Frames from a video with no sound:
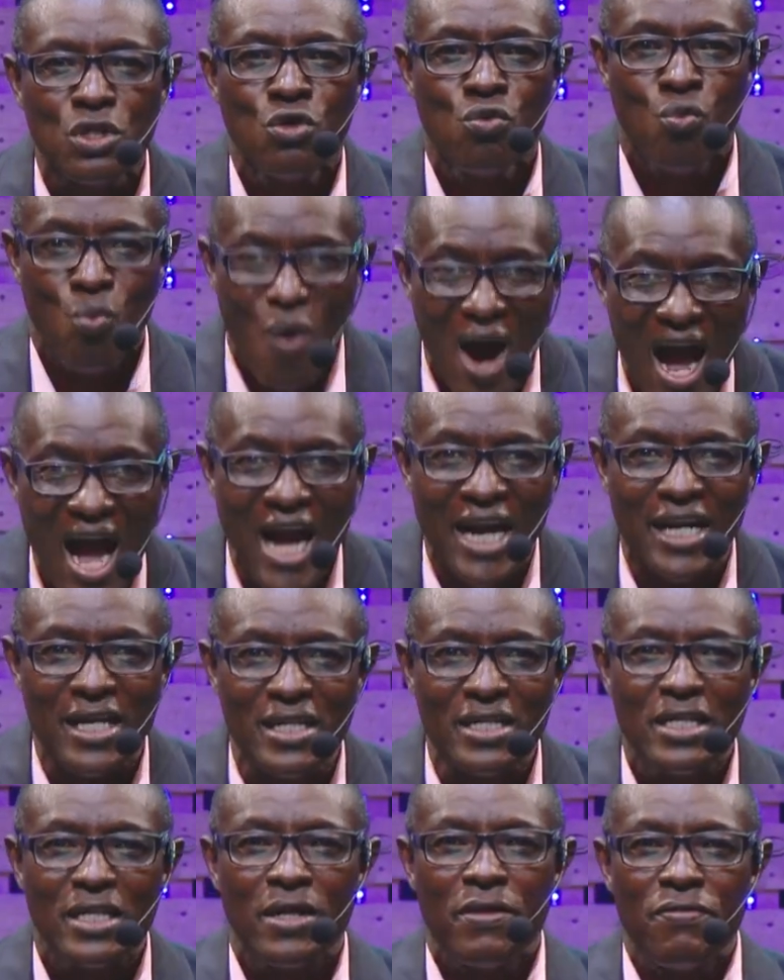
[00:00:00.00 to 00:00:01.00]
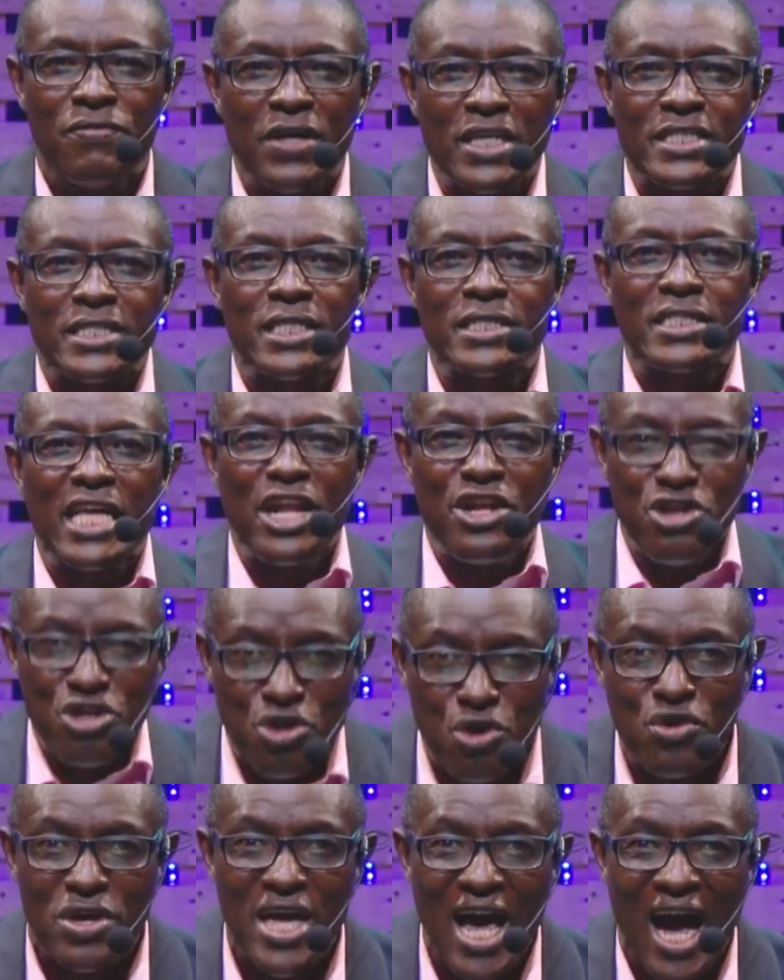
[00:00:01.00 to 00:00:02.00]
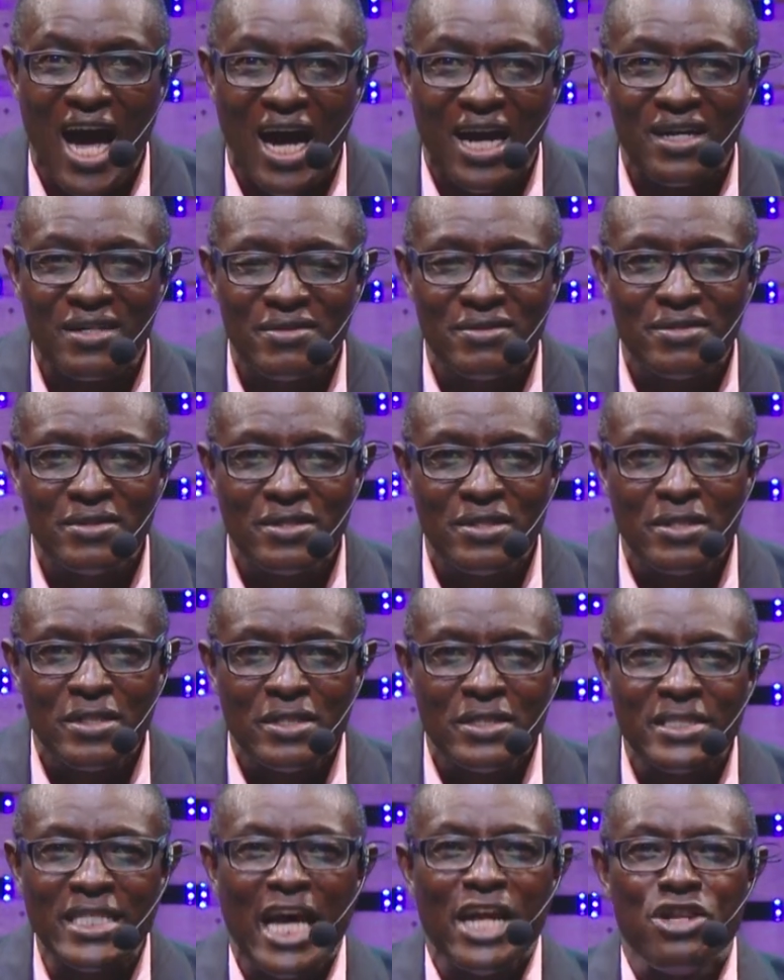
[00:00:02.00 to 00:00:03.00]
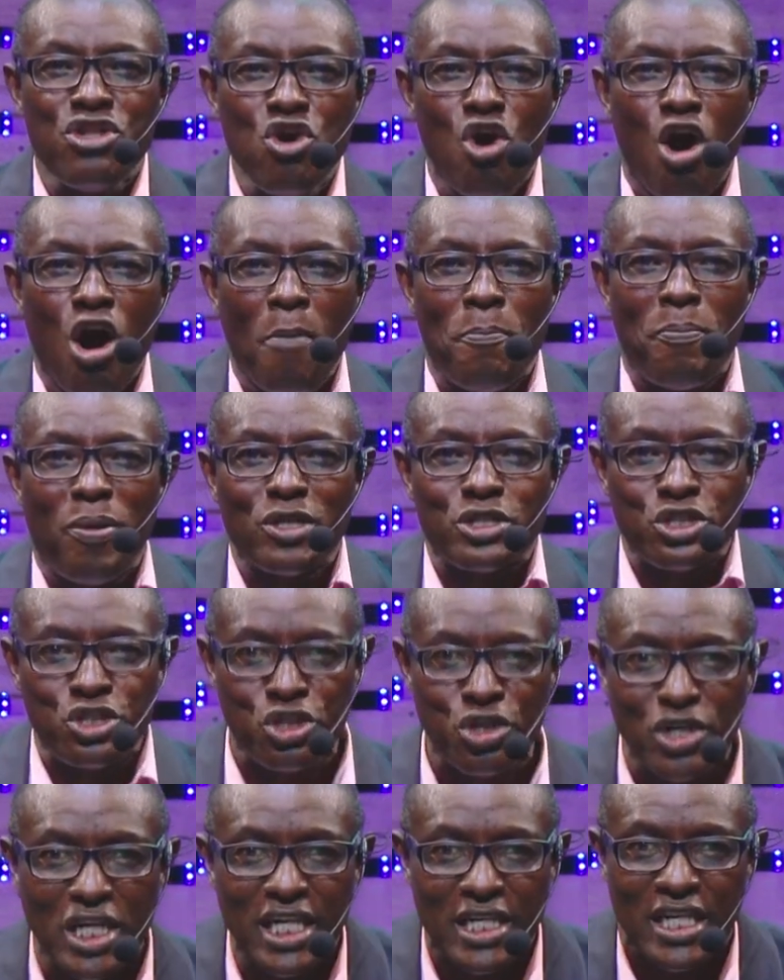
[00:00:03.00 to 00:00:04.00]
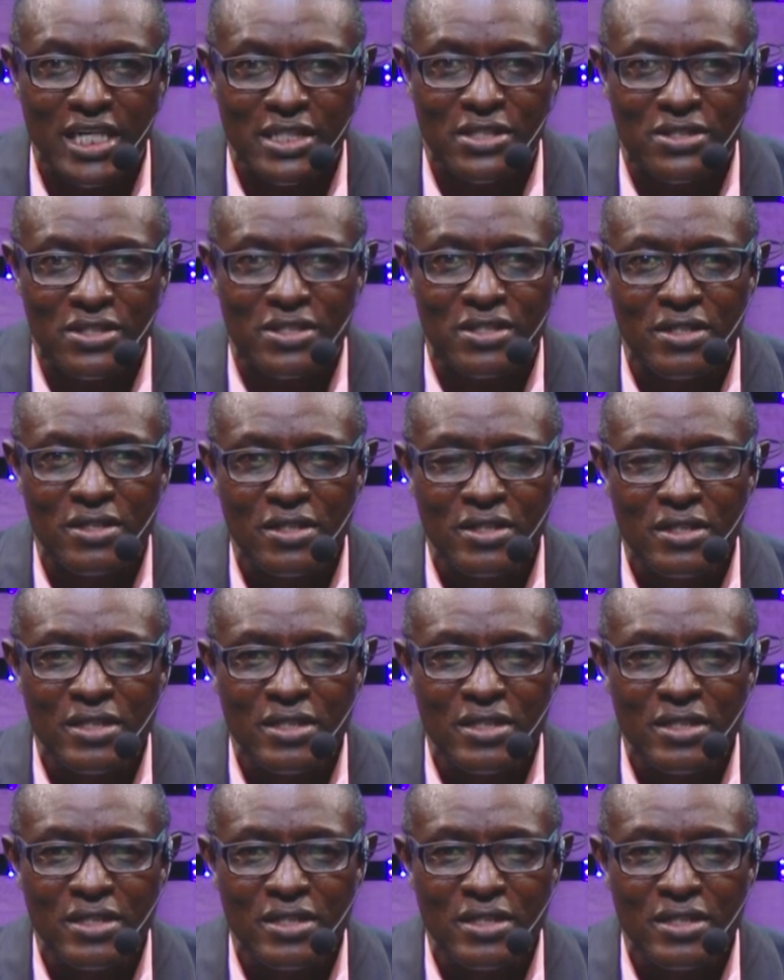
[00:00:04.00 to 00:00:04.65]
Why? This is a new year. There are new opportunities.